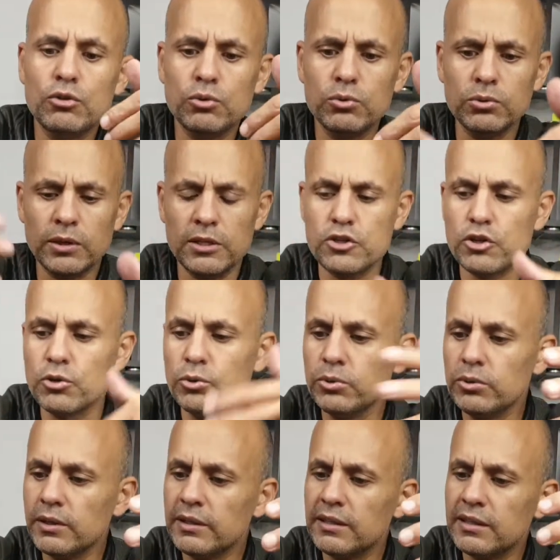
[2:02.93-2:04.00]
to
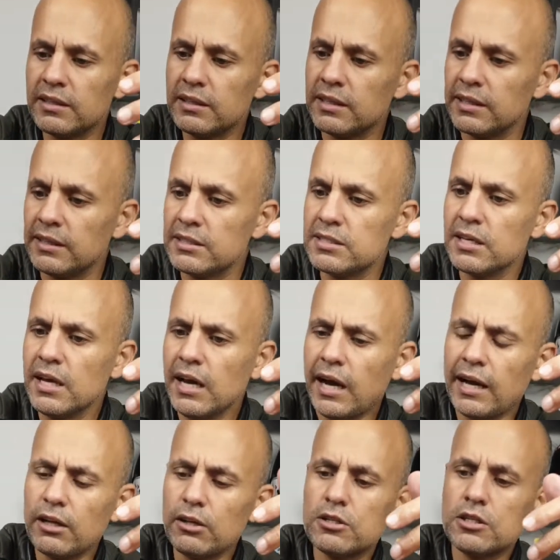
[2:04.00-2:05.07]
unscrew things.
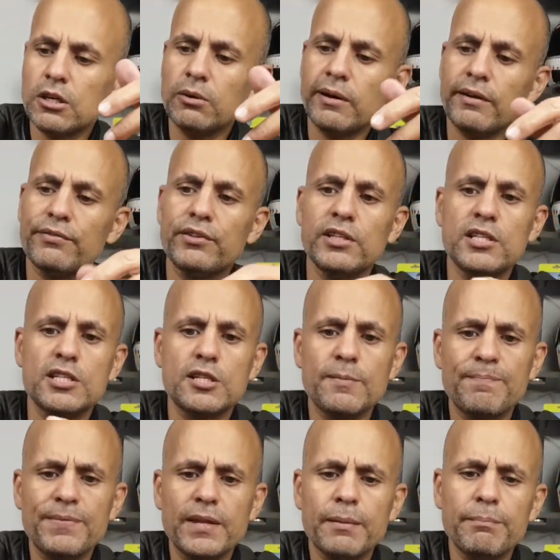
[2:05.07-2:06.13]
I also have this
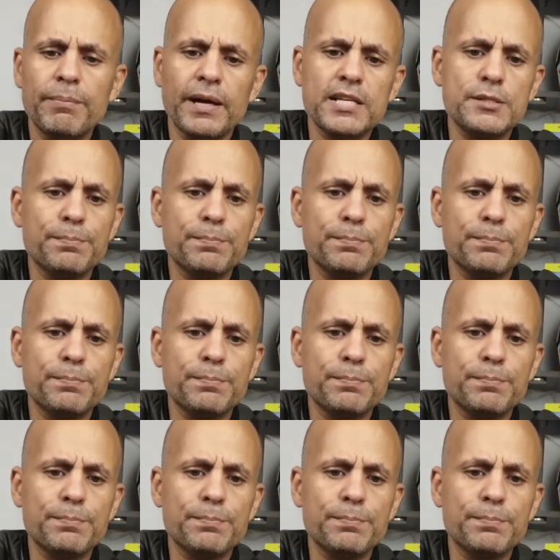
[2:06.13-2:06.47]
base